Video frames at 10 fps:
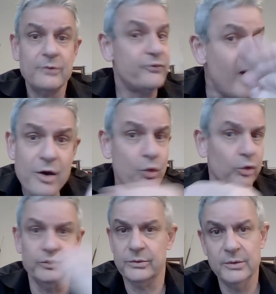
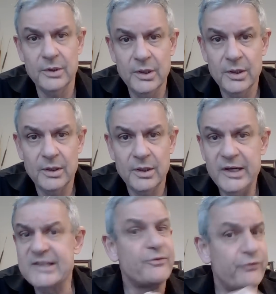firewalled
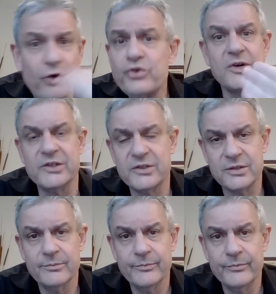it's a fortress.